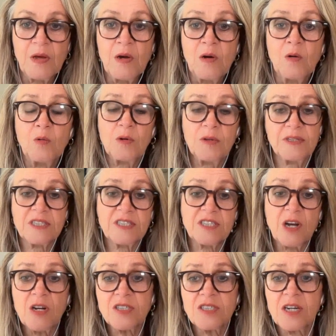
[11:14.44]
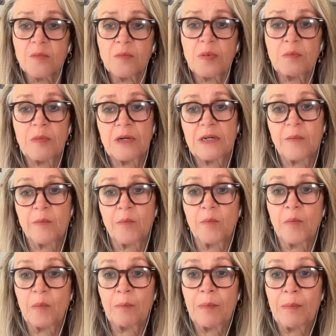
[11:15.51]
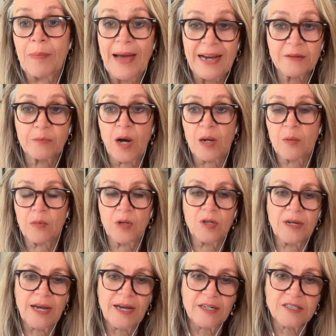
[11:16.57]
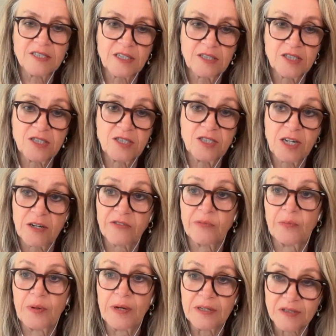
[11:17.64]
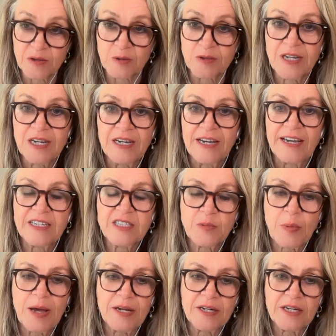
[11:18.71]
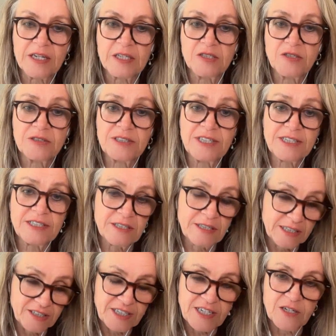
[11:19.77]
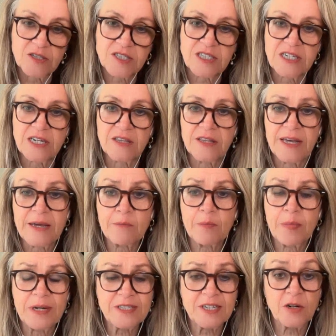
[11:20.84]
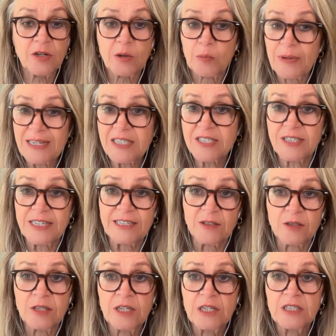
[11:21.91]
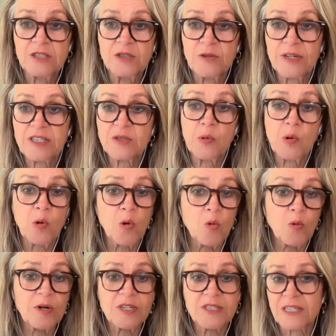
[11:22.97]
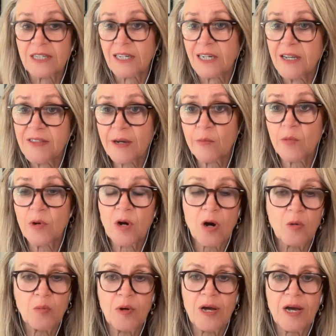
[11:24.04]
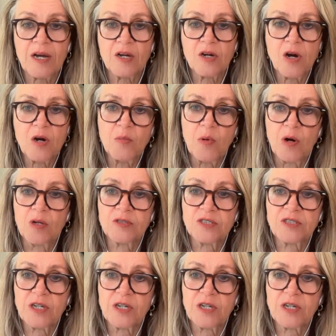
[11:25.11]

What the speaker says: Well, there's a startup backed by Bill Gates and Jeff Bezos expanding into the DRC, and they're betting on a peace deal to explore, what is it, lithium, copper, and cobalt.